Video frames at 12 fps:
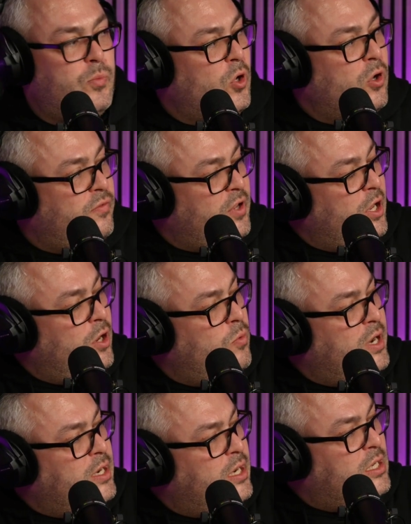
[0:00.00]
both of you?
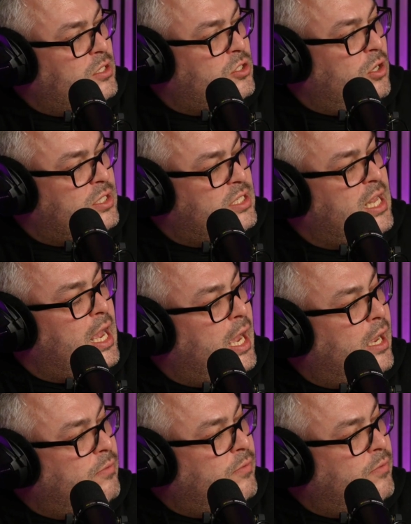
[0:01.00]
When did it sort of start?